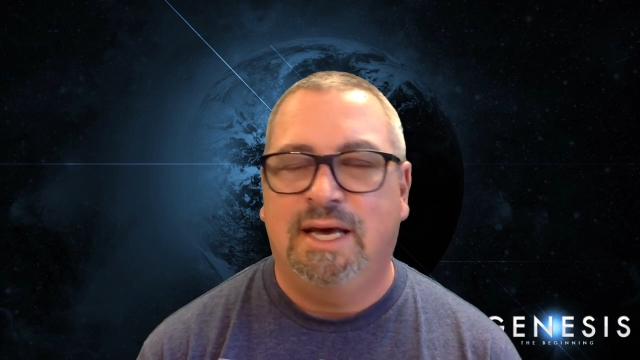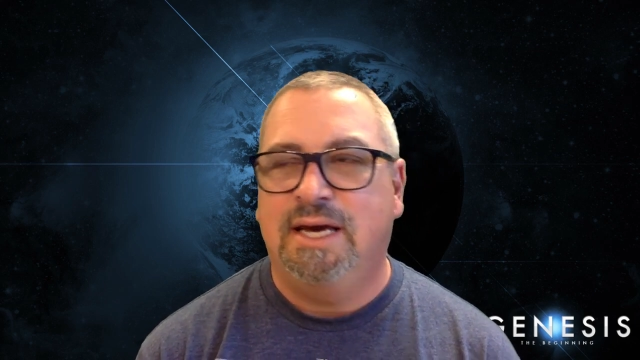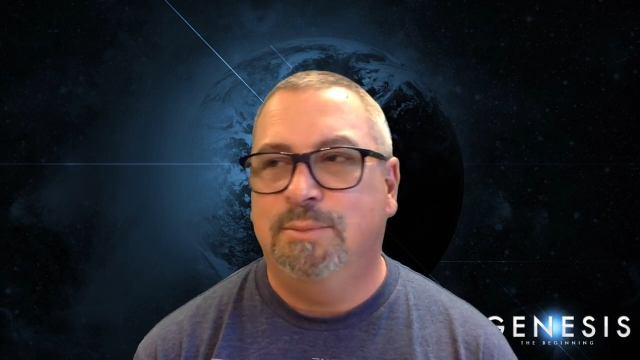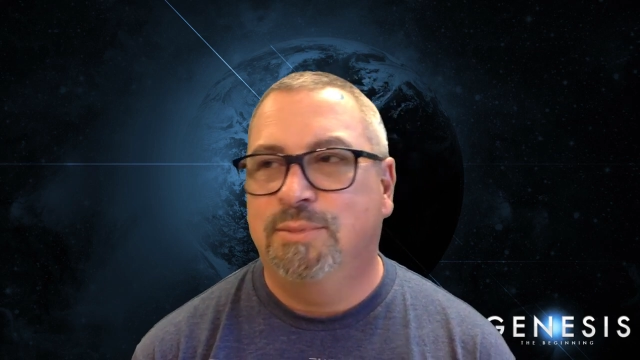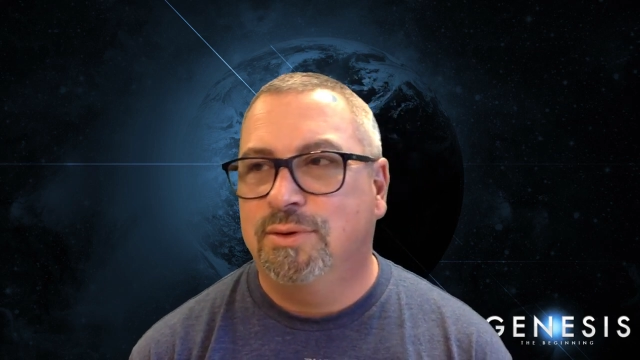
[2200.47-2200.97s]

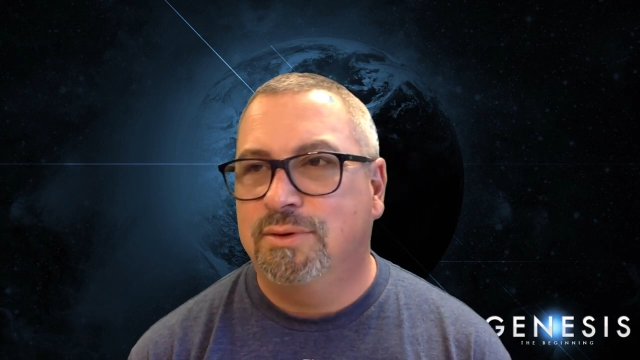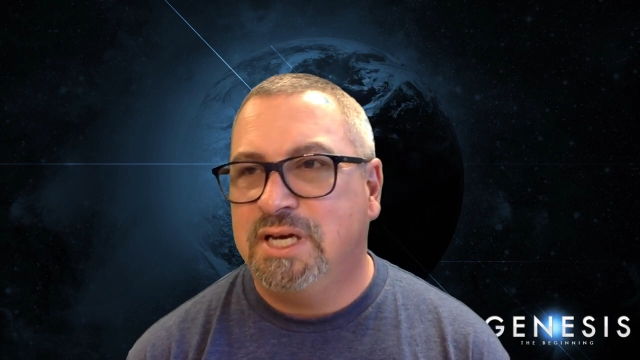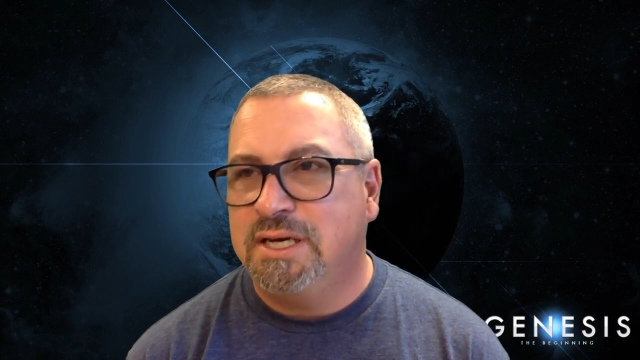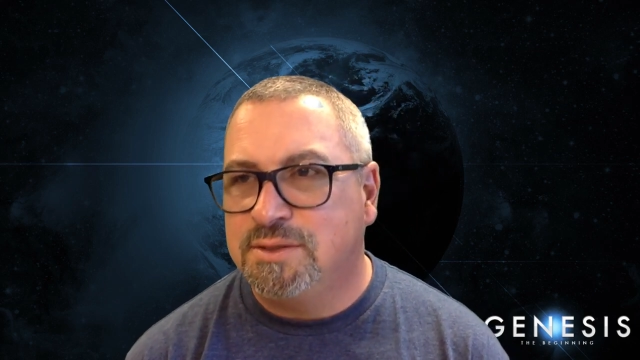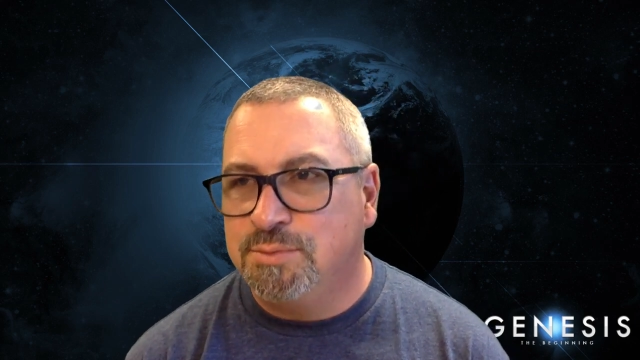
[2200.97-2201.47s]

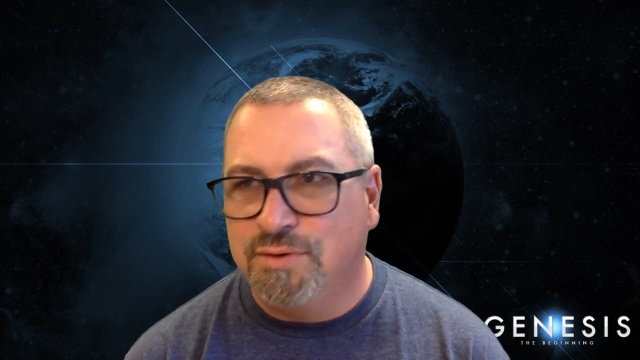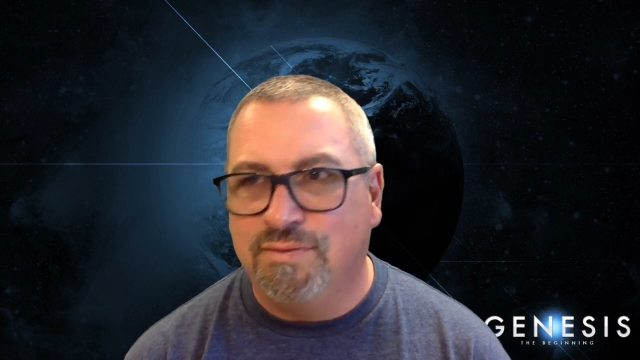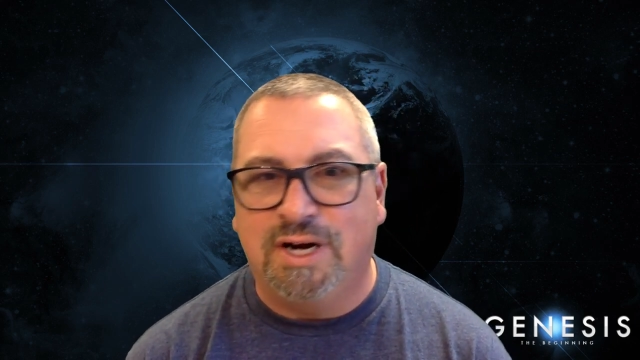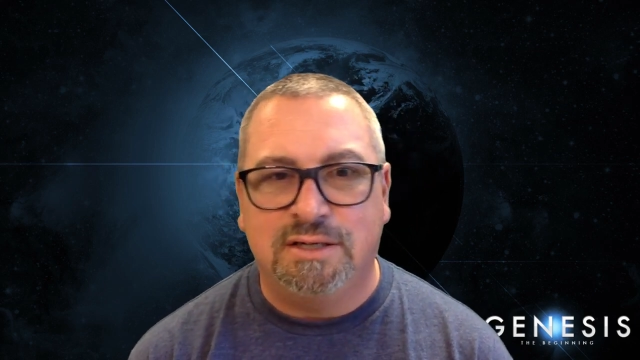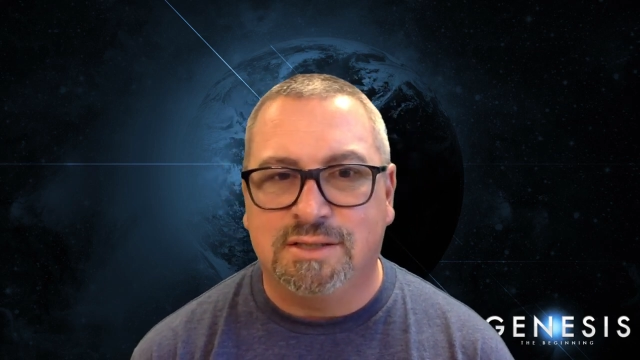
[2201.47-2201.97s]
Abel is more
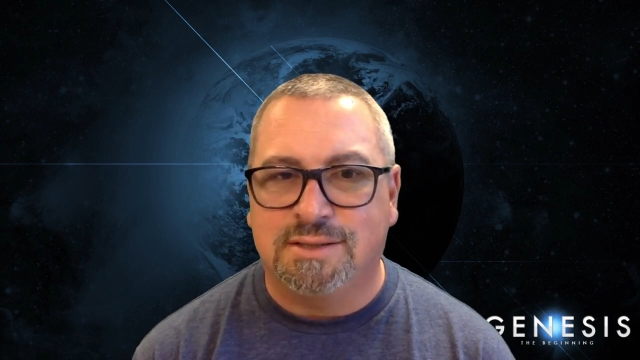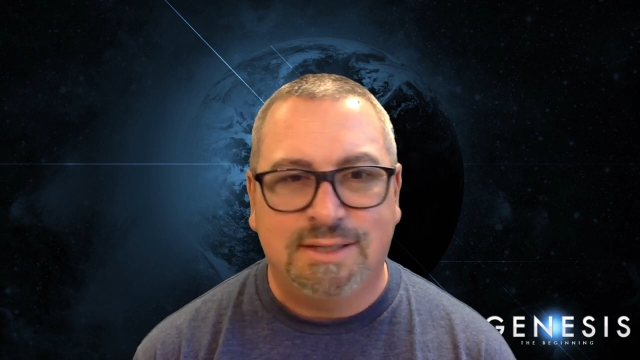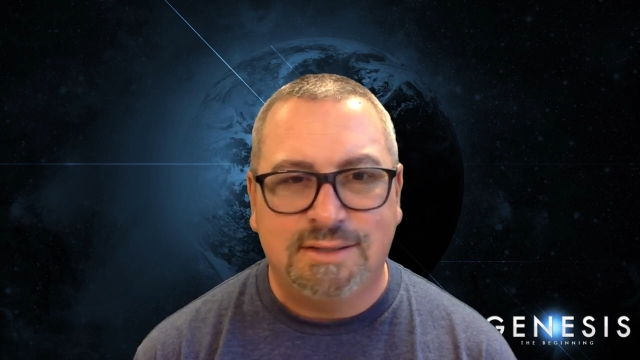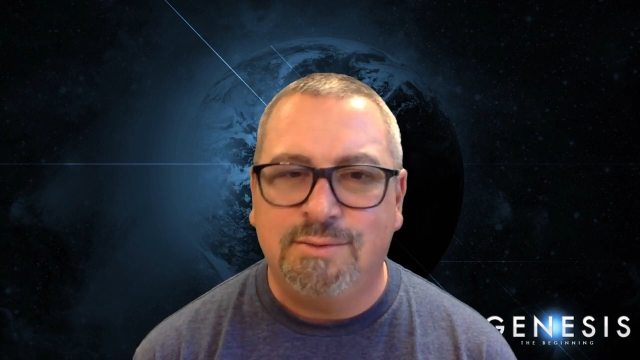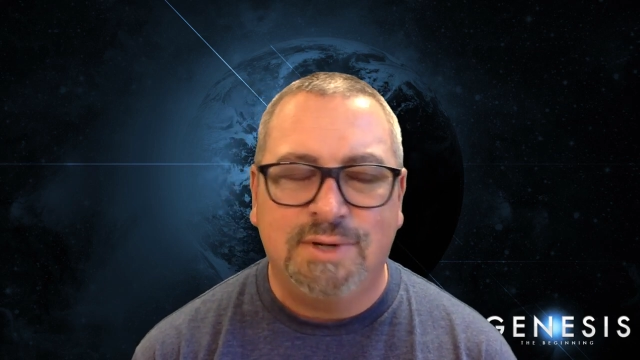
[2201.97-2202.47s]
righteous.
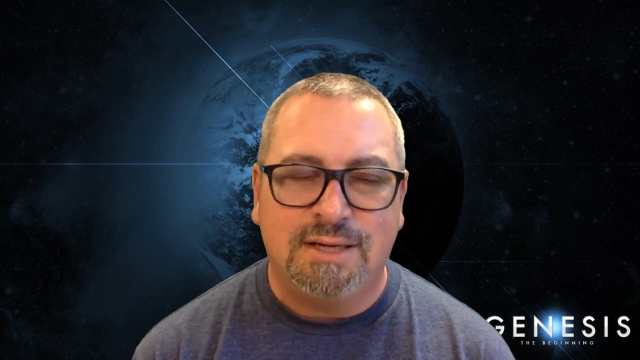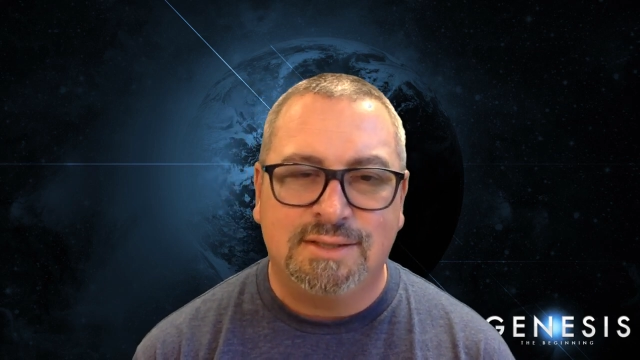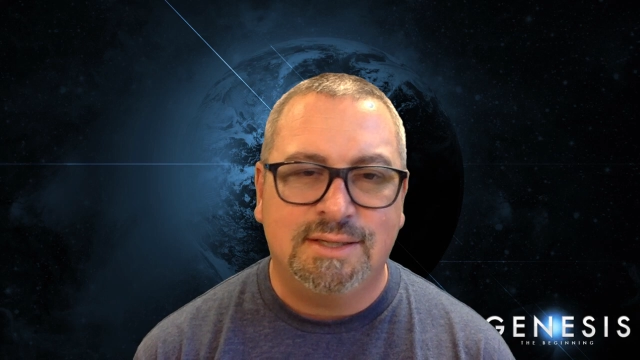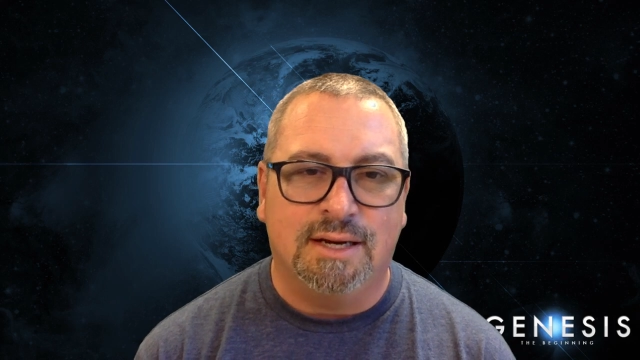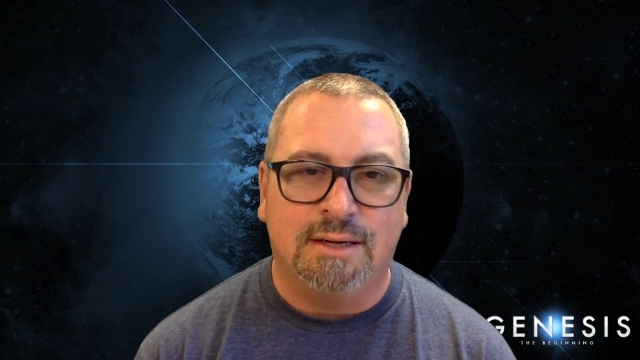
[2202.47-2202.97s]
That's not what
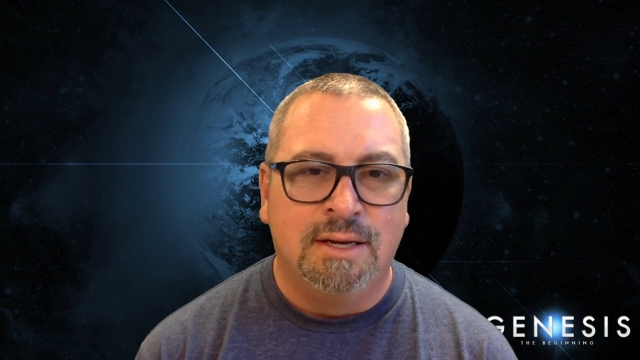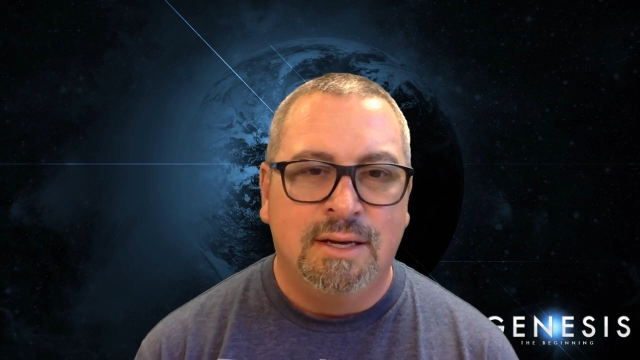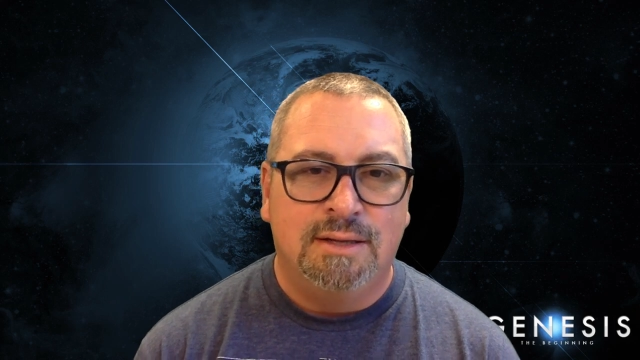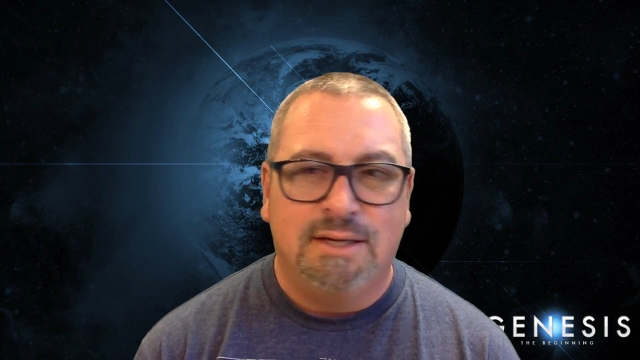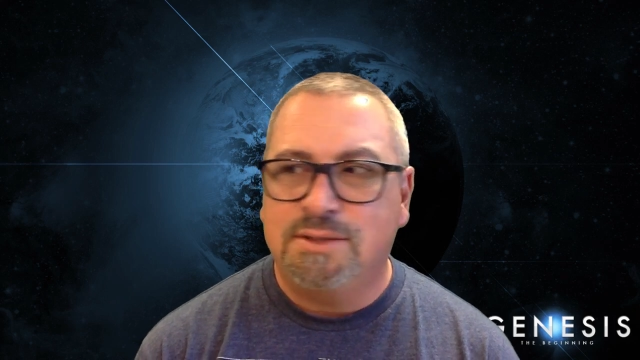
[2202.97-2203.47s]
God said.
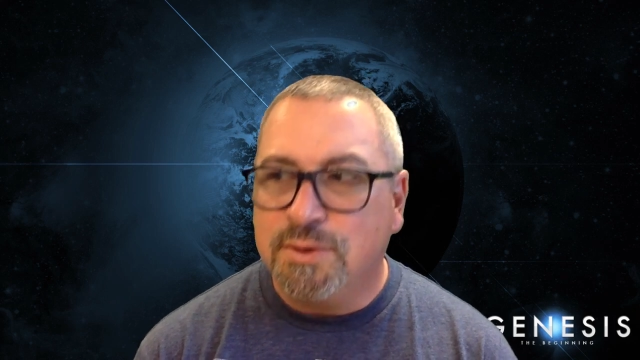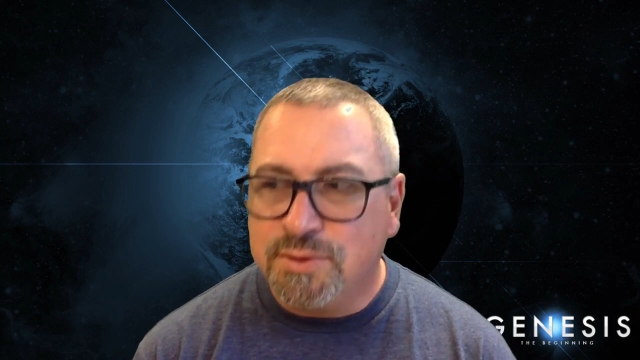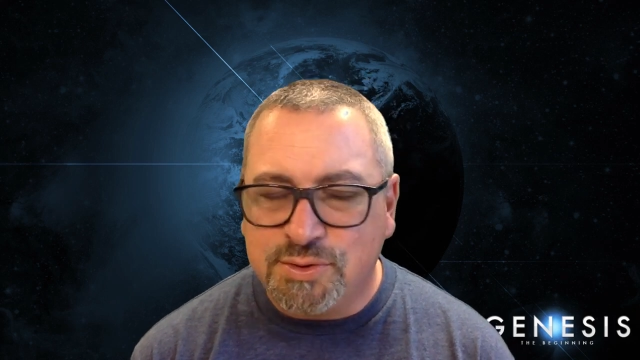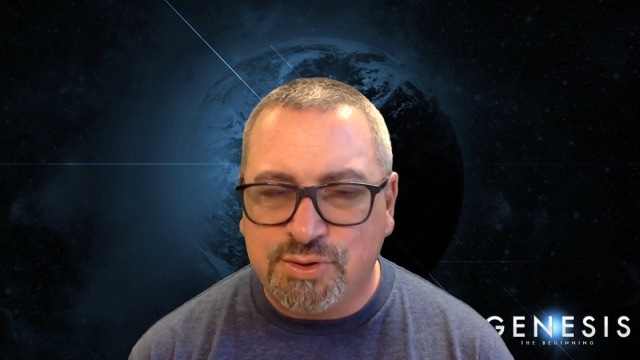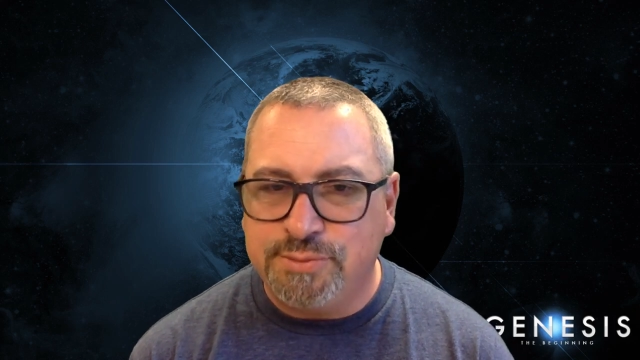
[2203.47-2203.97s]
That's not
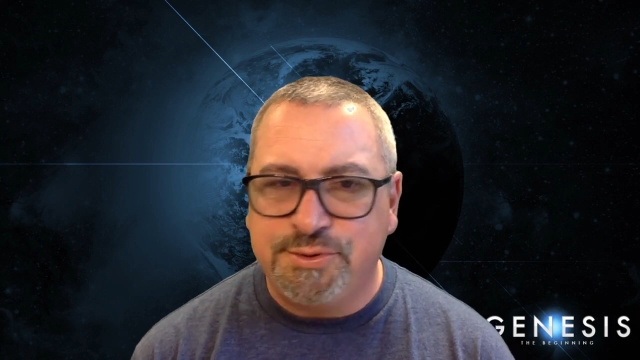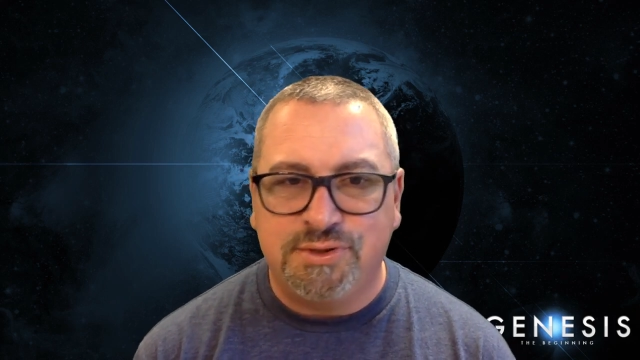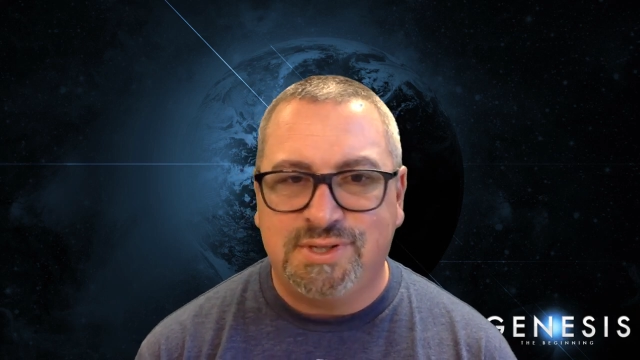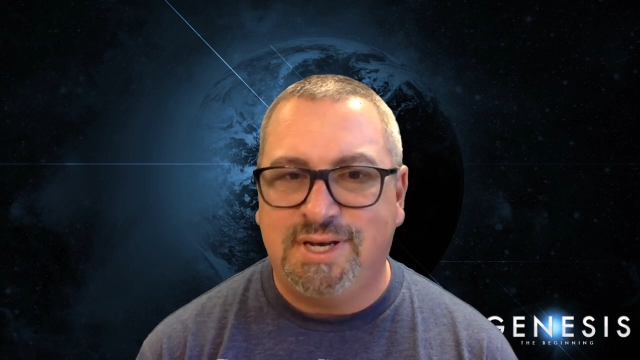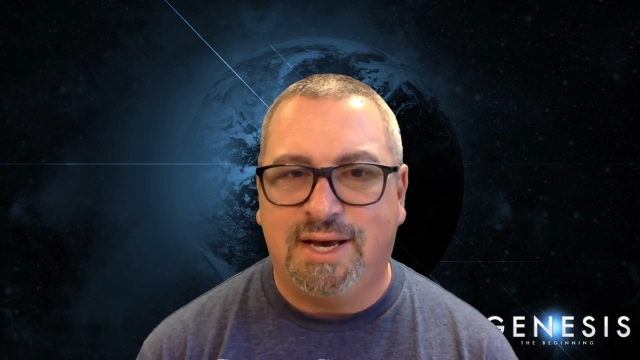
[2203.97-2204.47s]
what the
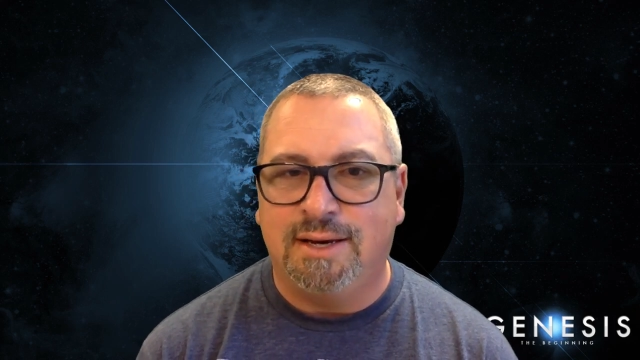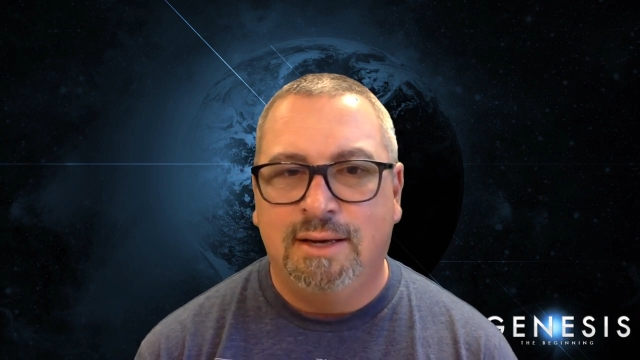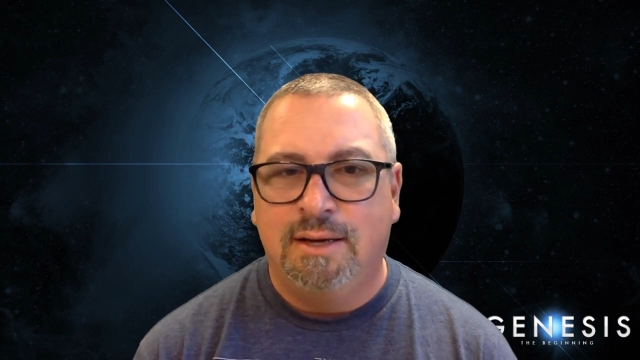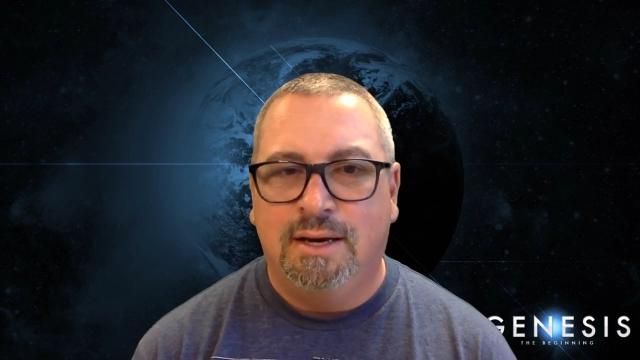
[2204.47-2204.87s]
scriptures say.